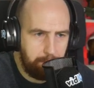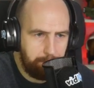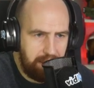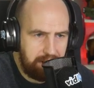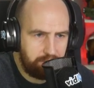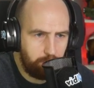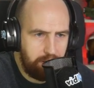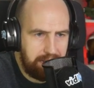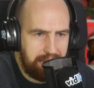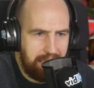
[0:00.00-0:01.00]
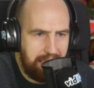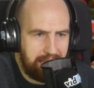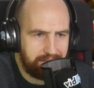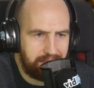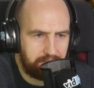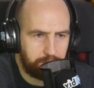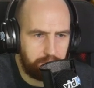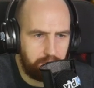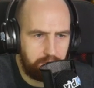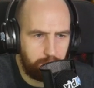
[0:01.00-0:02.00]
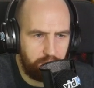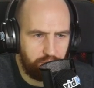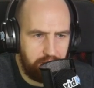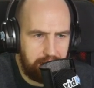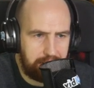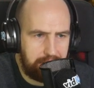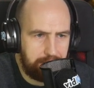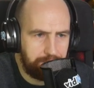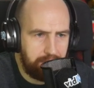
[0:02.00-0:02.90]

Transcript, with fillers: Pay to Win, It's Exploring with Riley,